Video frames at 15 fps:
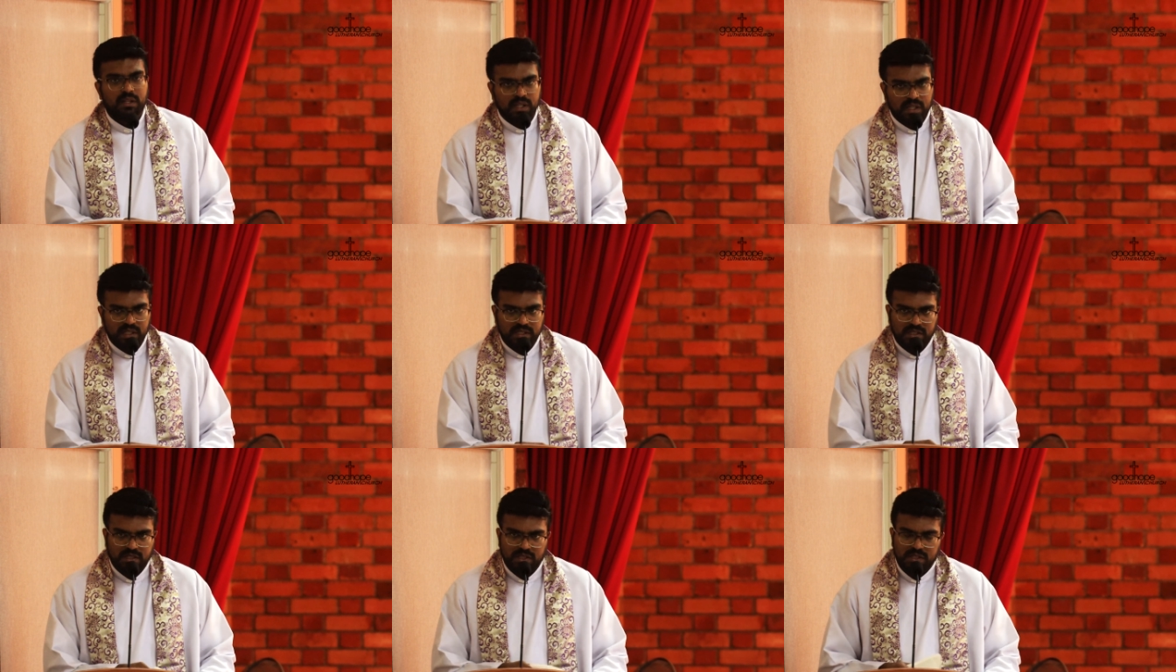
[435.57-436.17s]

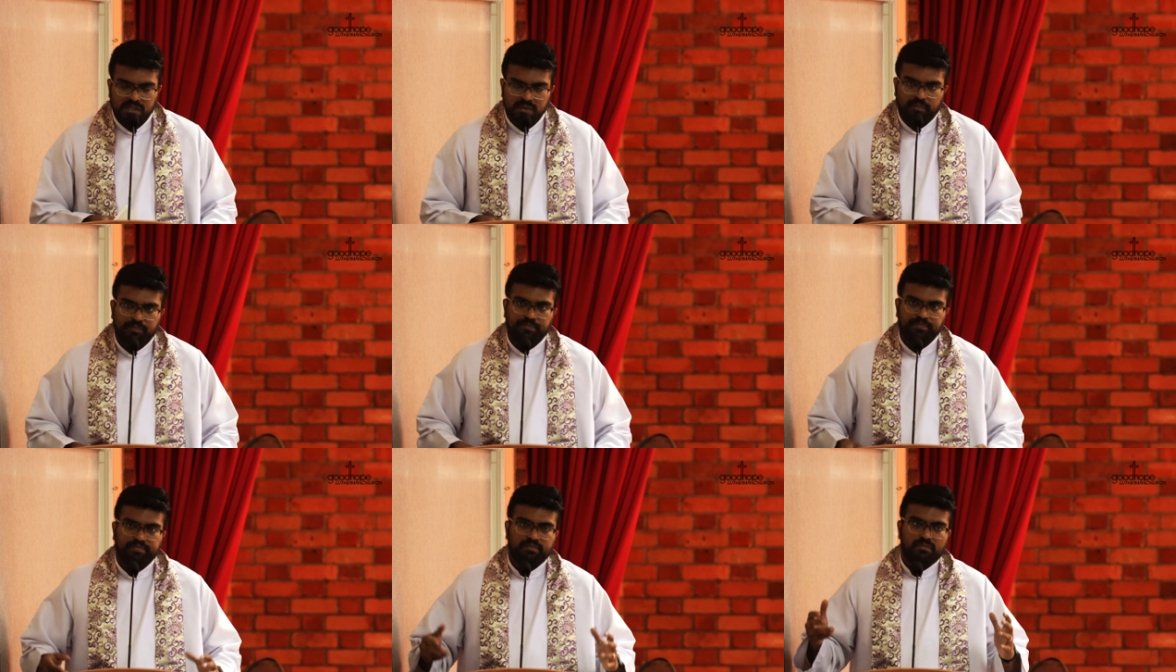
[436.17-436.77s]

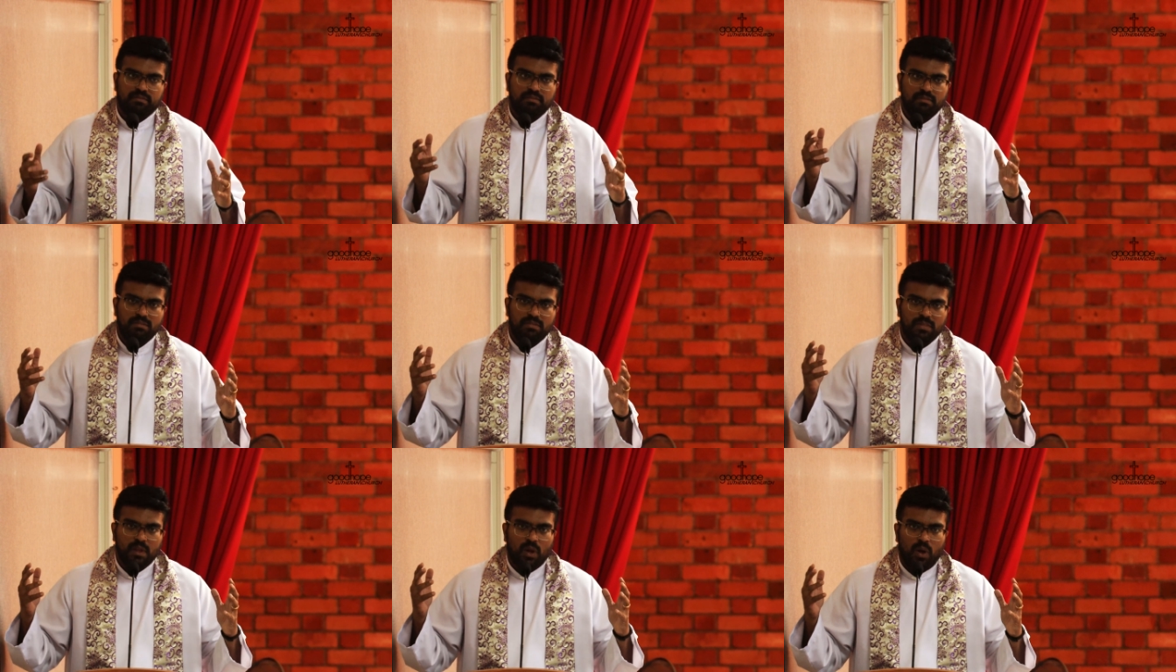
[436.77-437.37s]

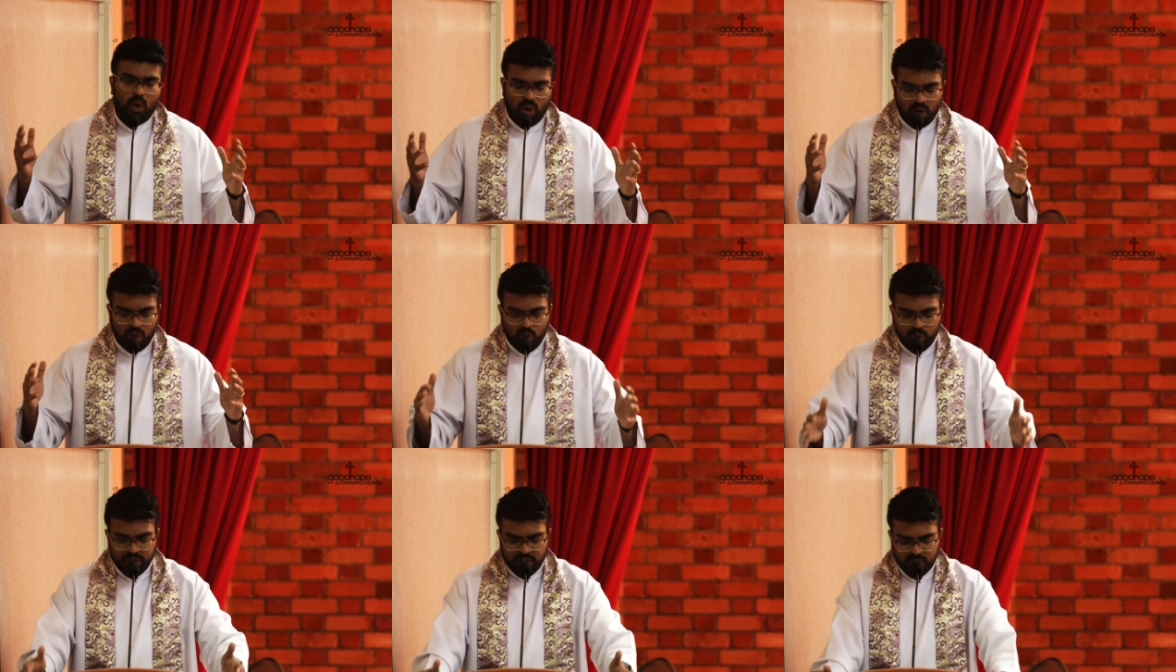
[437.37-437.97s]
all
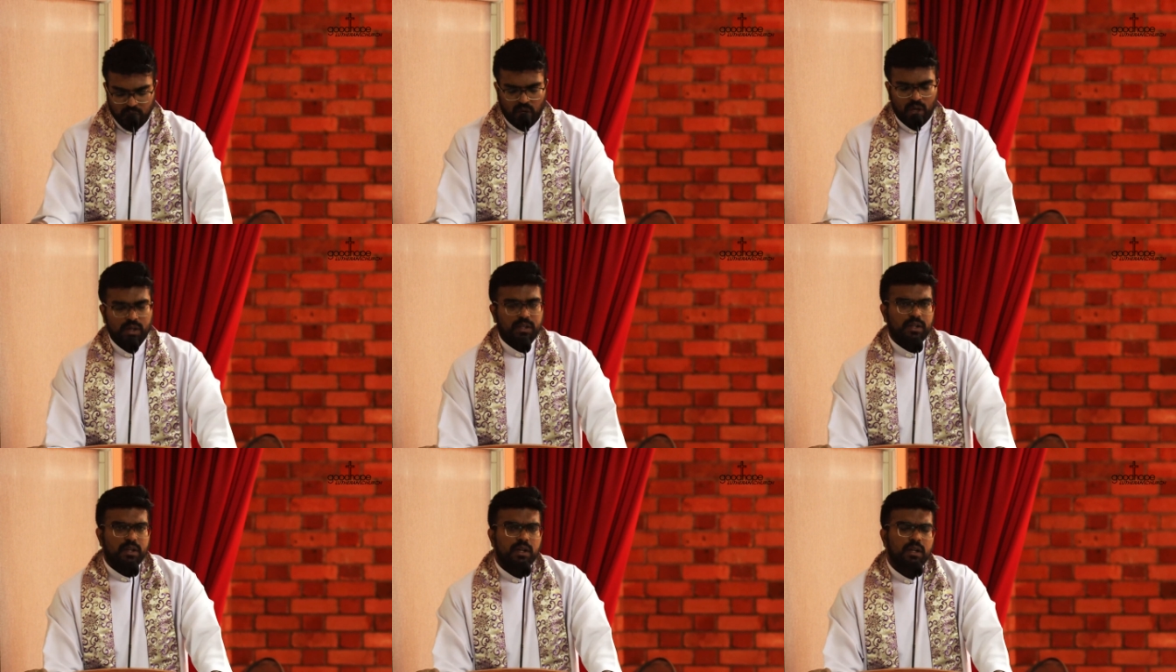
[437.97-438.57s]
glory to
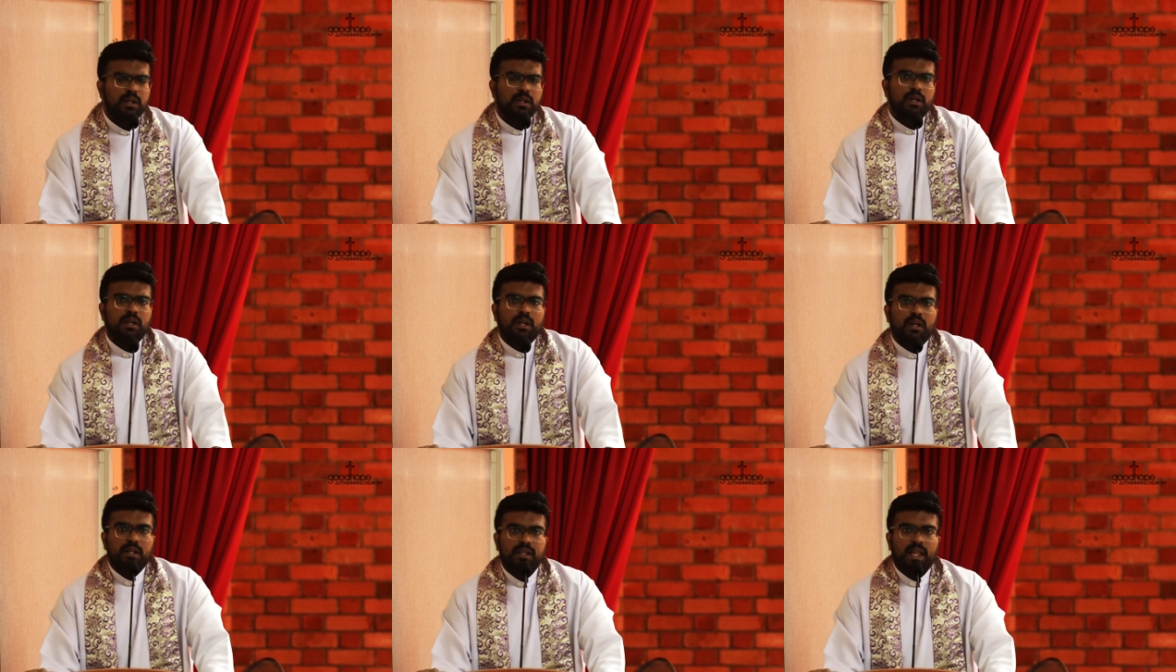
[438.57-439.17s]
God.
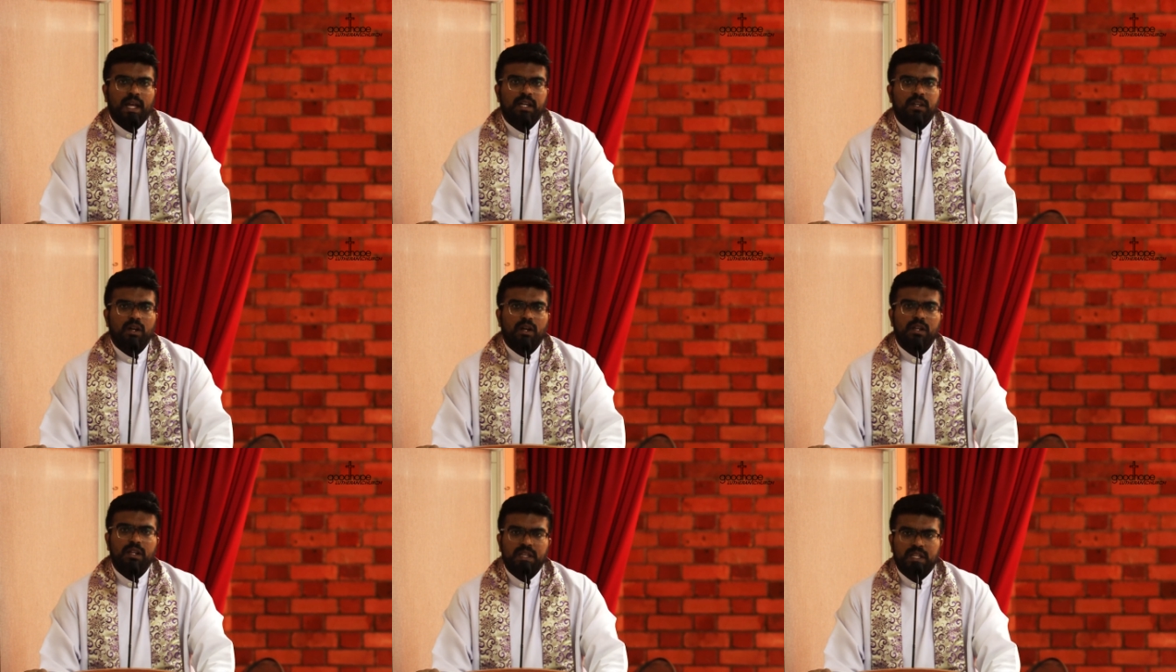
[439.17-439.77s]

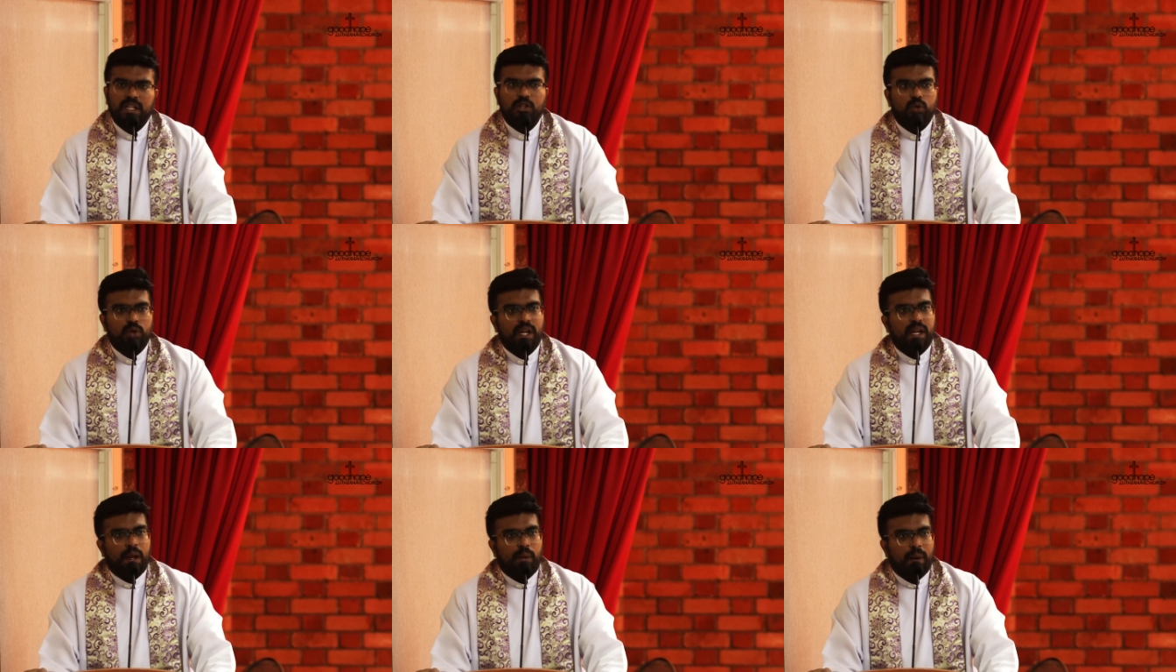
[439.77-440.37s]
That till
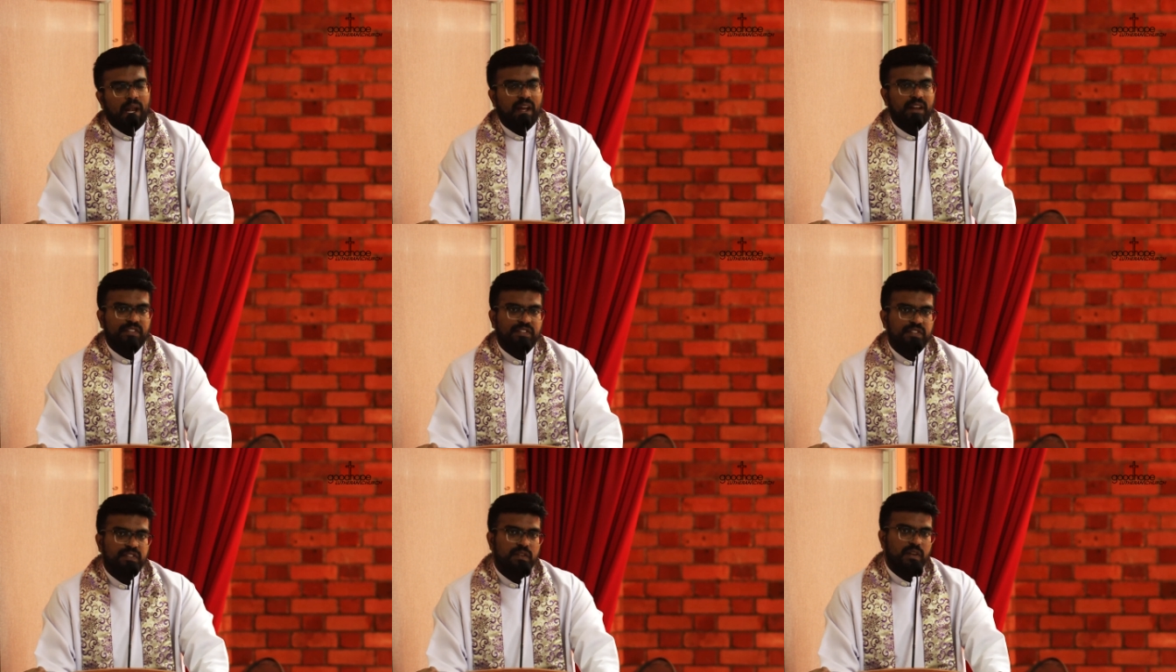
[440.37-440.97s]
today in our
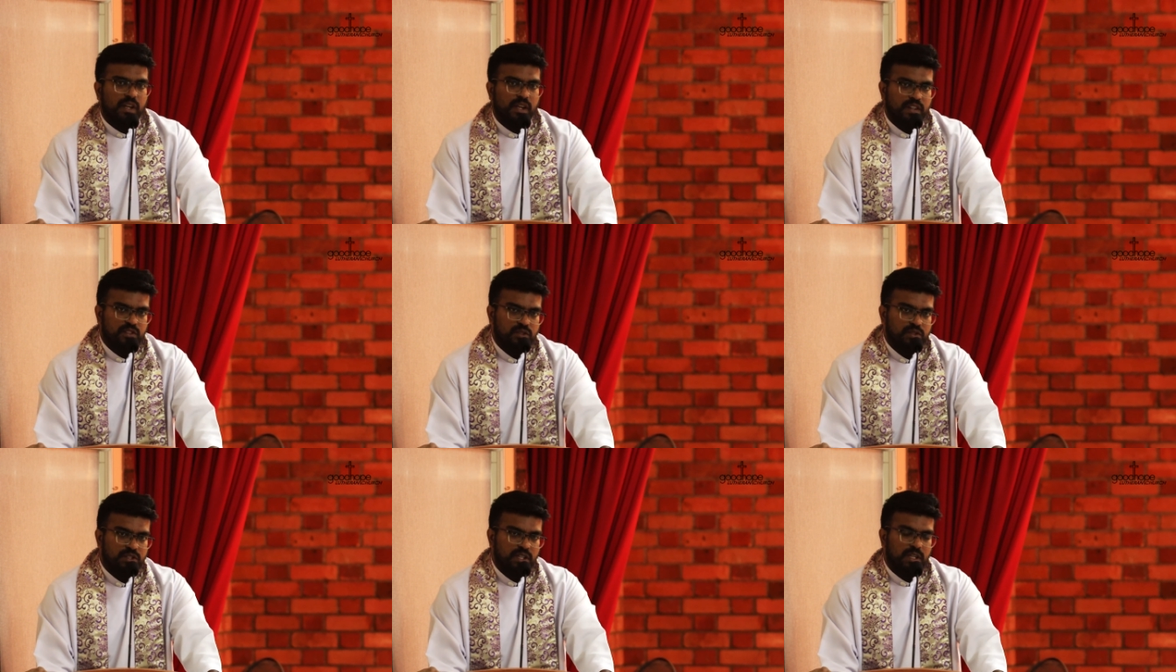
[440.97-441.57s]
life,
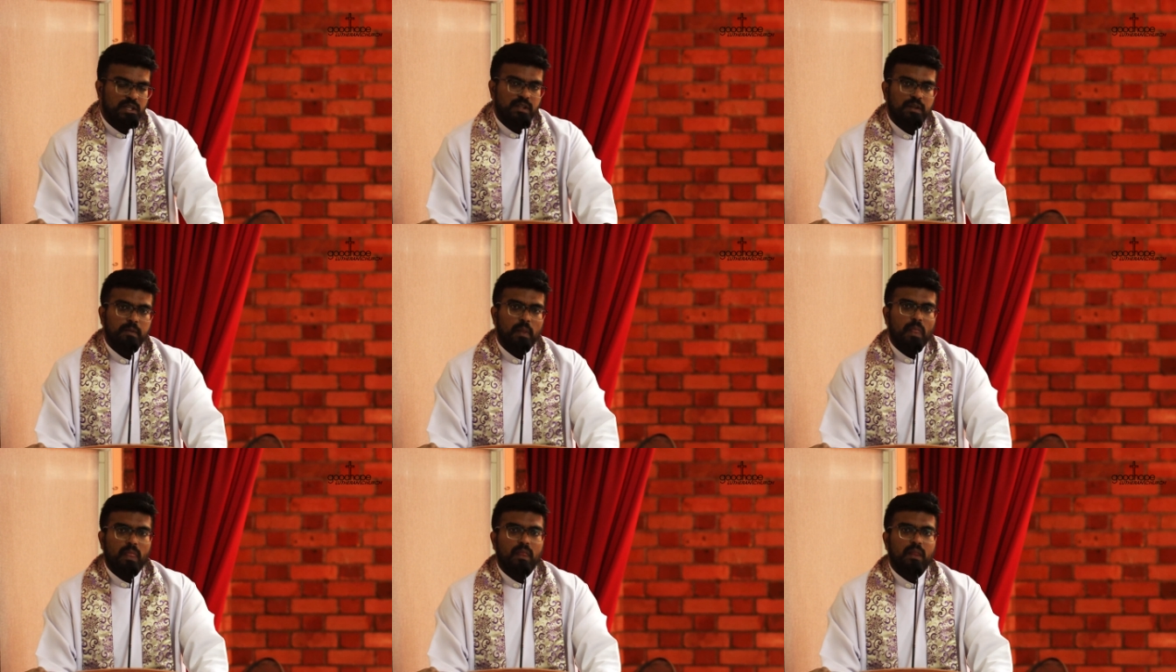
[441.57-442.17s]
is you see,
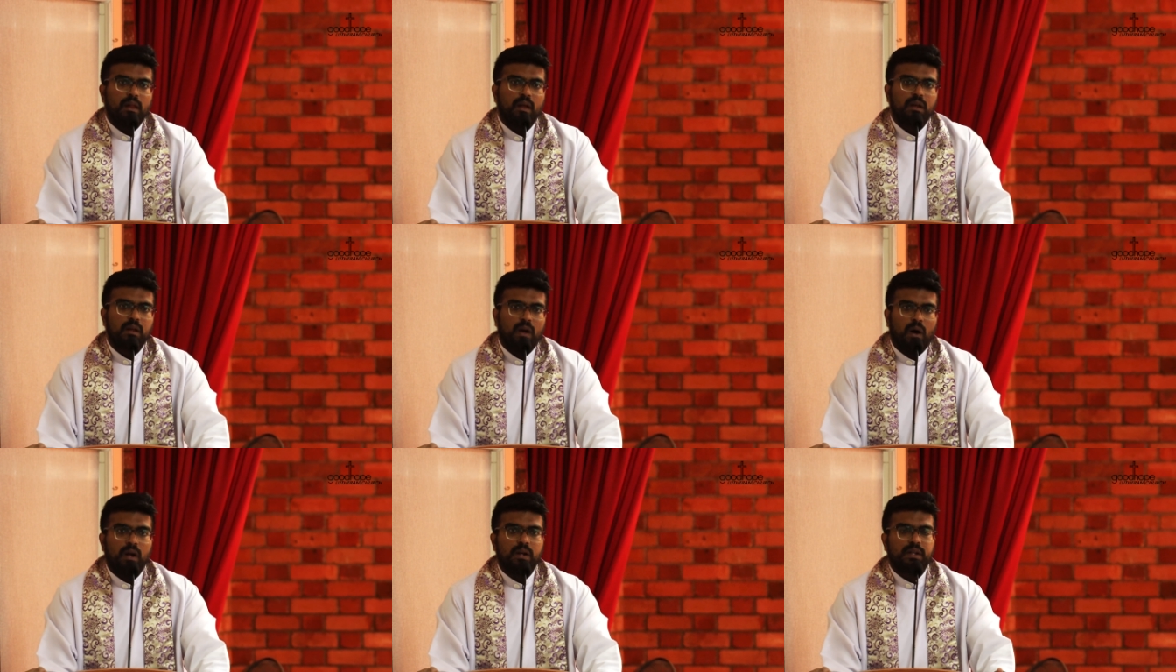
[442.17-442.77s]

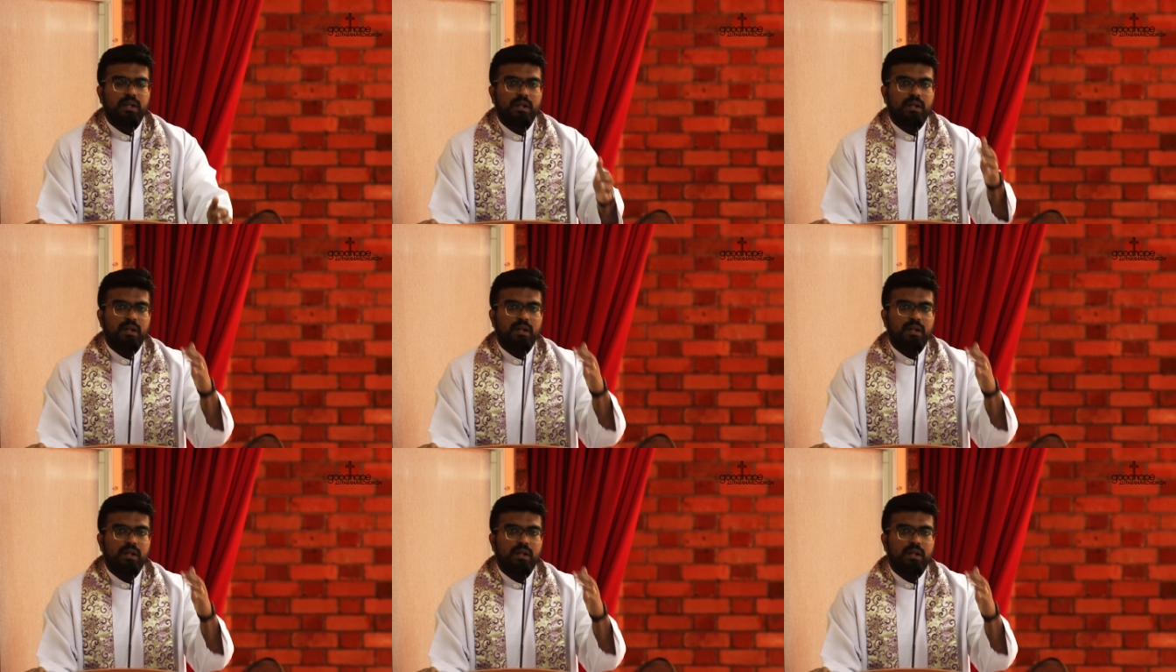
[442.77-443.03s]
God